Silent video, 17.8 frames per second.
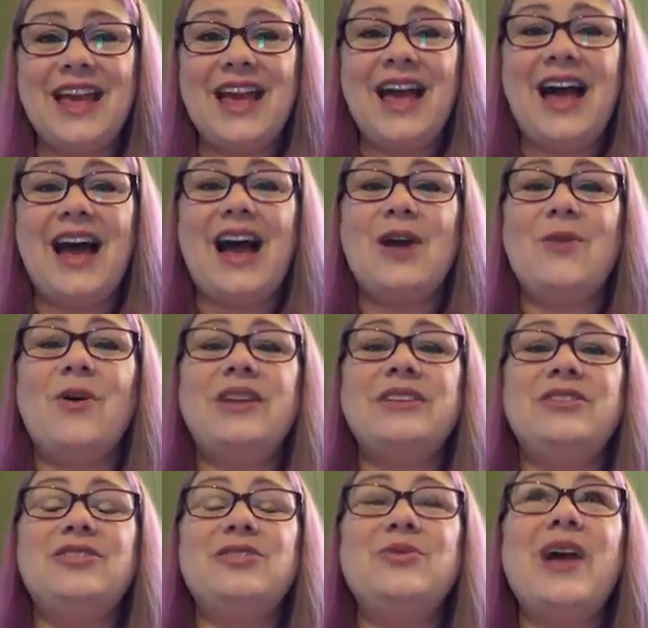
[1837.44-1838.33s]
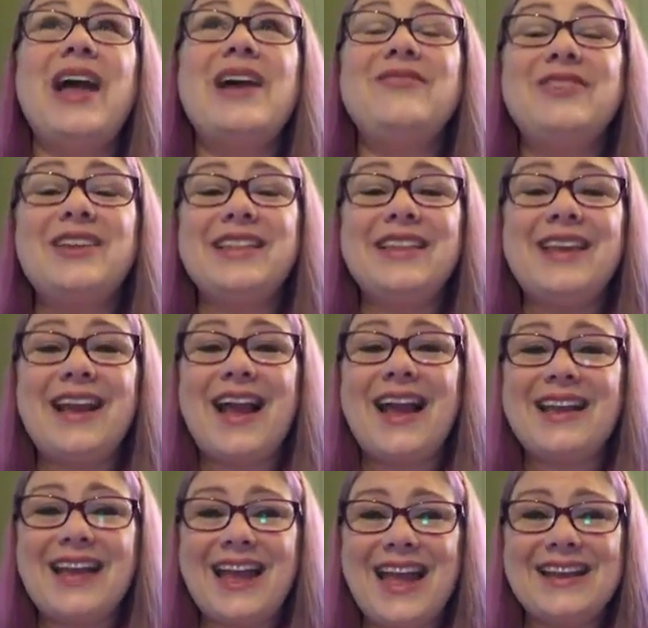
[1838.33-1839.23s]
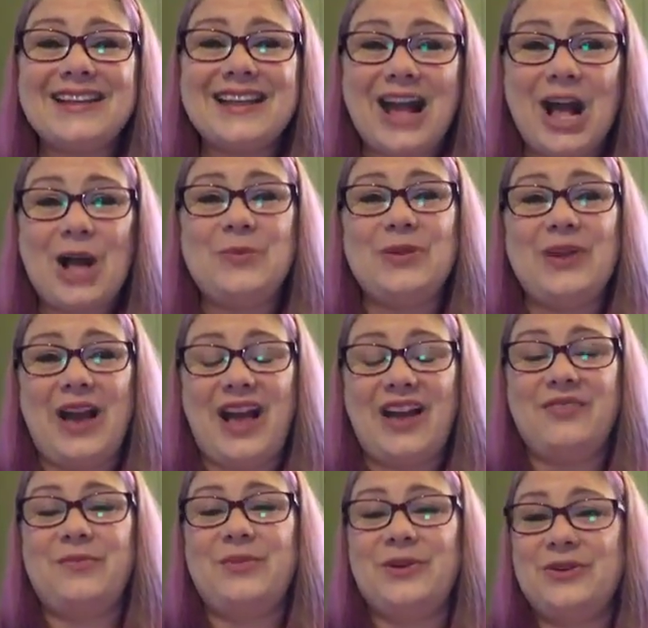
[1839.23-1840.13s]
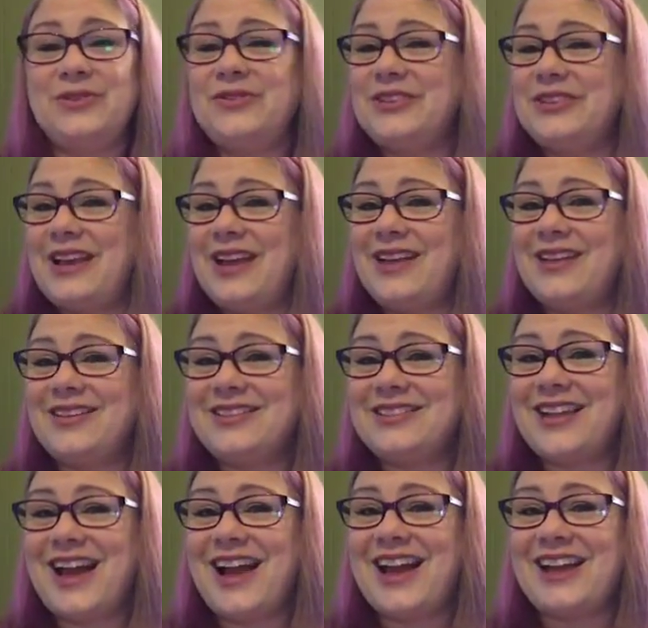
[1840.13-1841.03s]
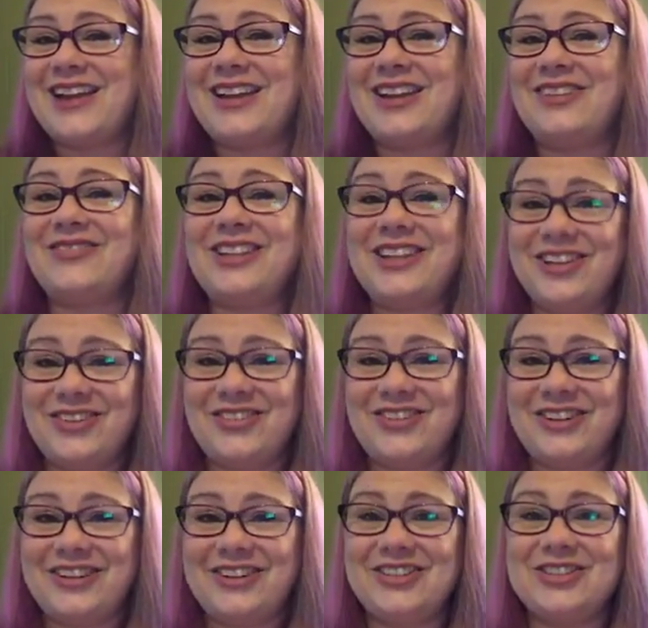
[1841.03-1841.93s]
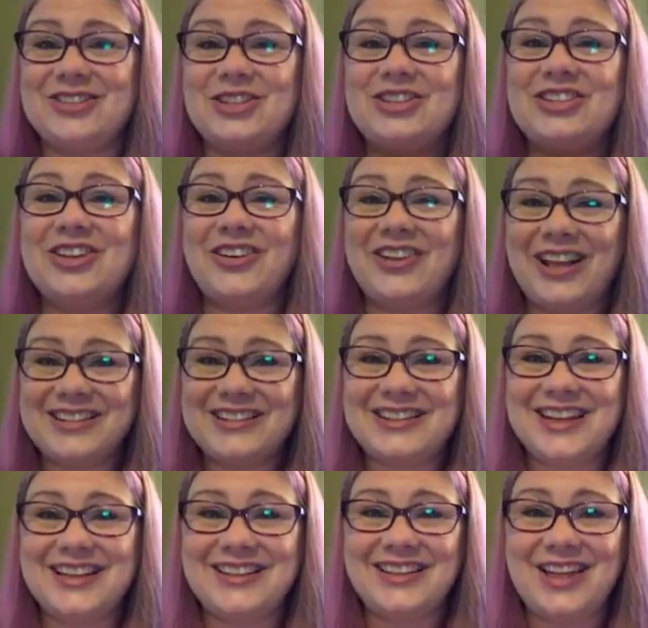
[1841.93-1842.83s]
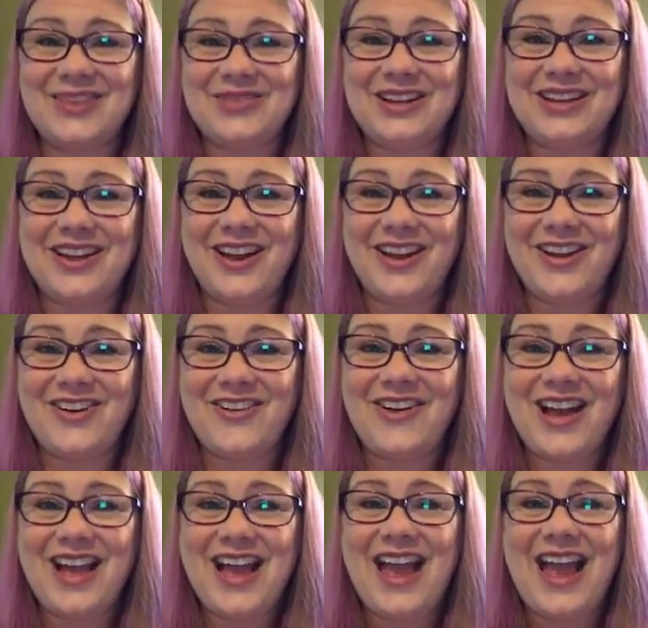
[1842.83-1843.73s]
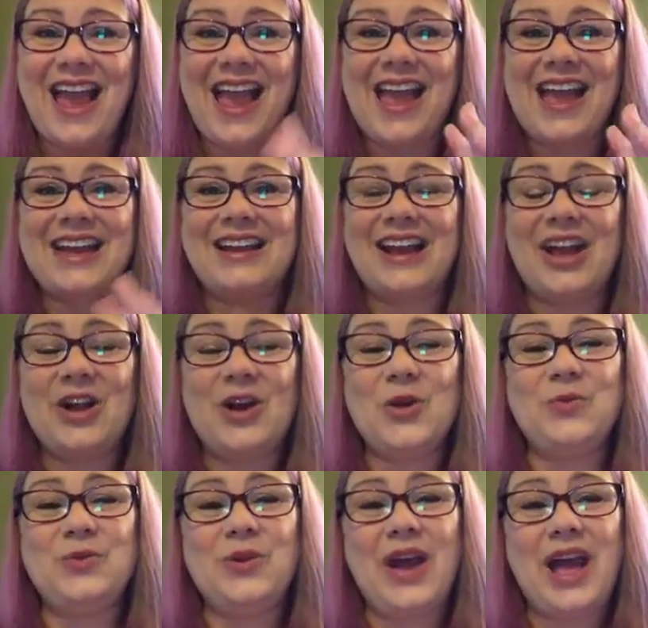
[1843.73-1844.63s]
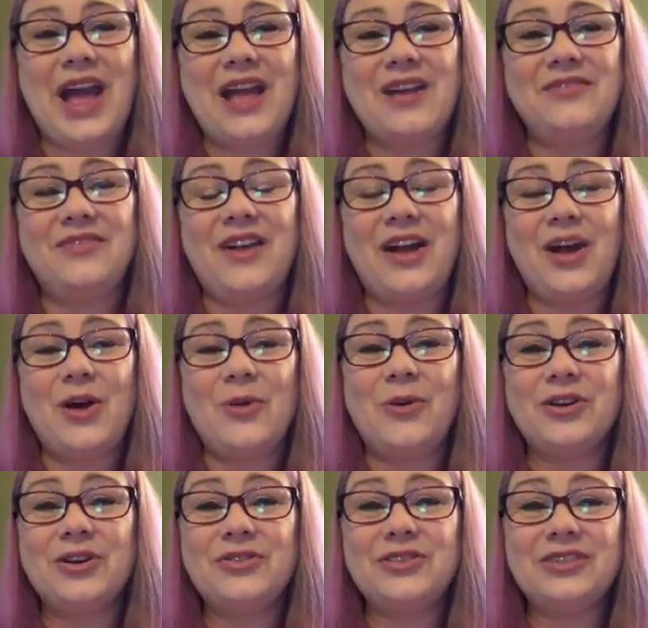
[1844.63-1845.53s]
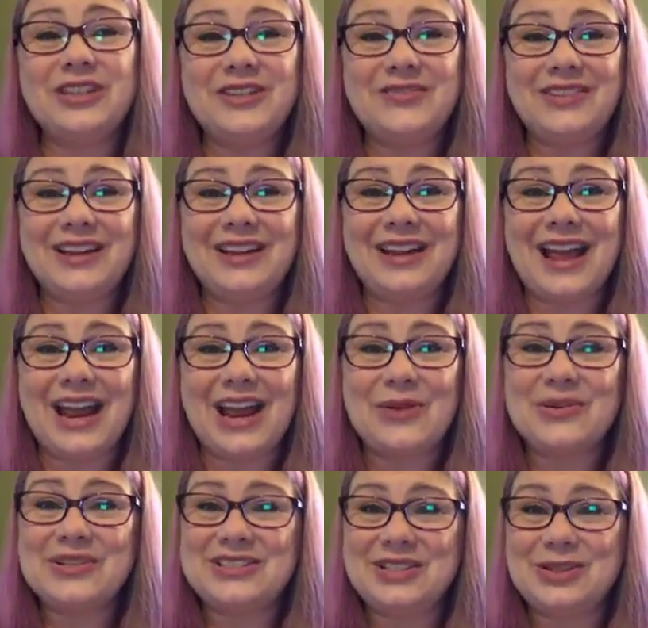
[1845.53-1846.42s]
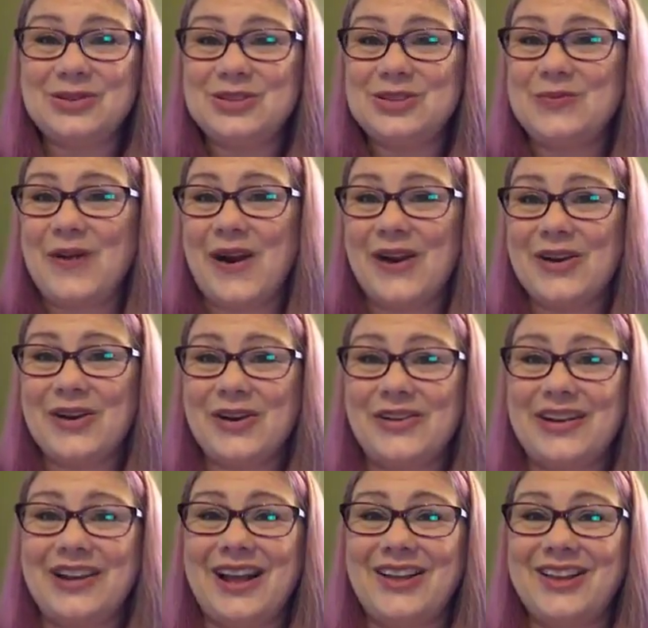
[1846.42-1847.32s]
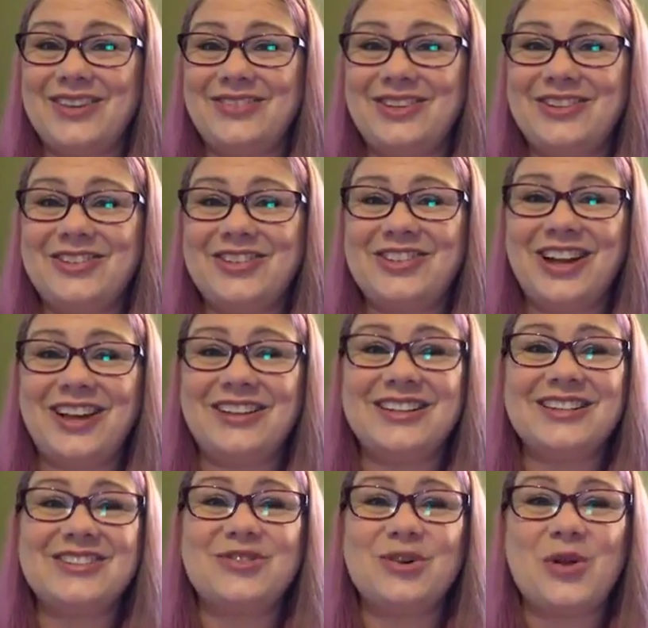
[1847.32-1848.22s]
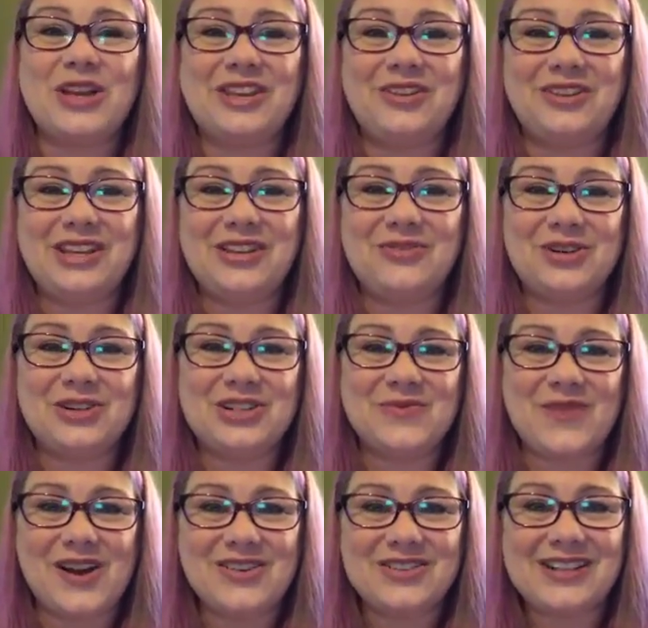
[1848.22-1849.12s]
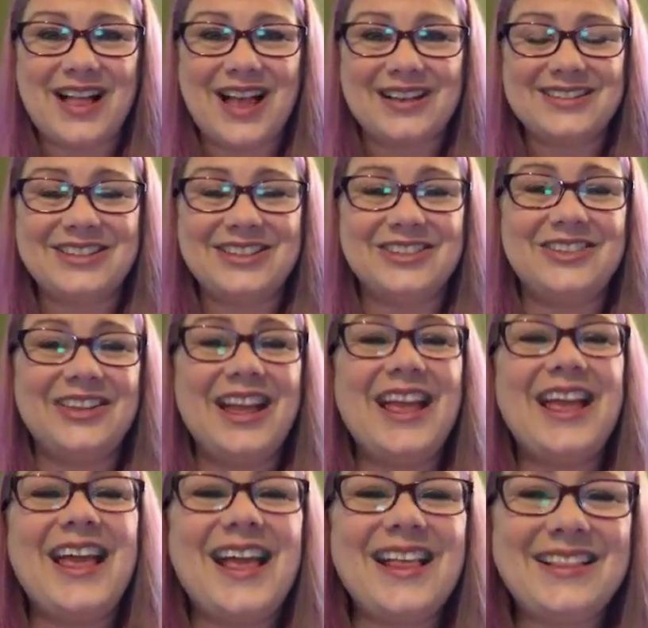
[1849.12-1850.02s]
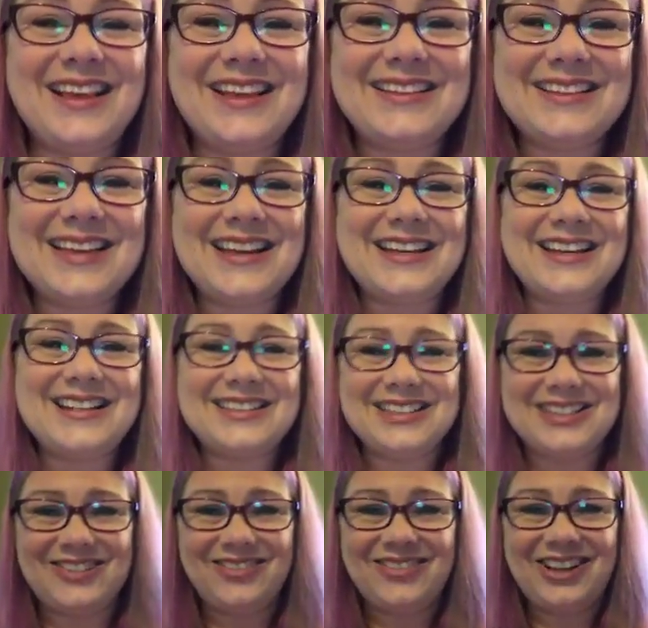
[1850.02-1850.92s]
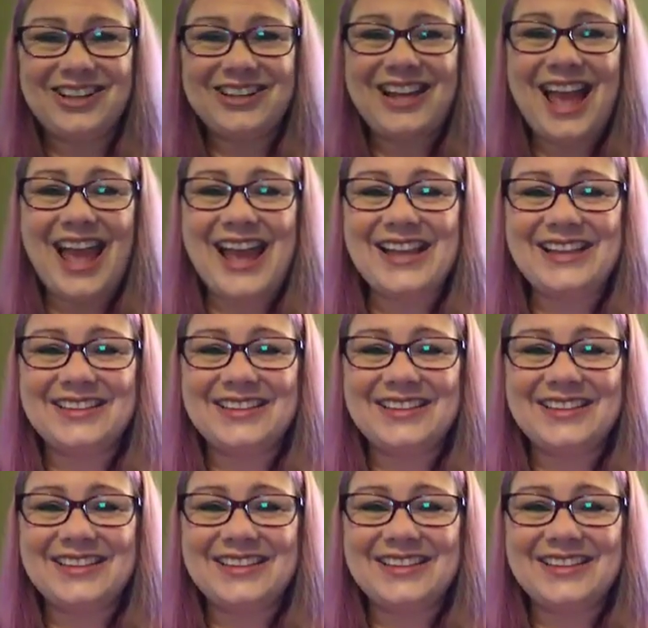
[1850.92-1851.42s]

I want to do everything I can to help you have beautiful nails. I am here for you. So don't hesitate to let me know. And I hope you have a wonderful evening, and I will see you tomorrow, and I'll give you a checklist for what you'll need for tomorrow's class too. Thanks, ladies. Good night.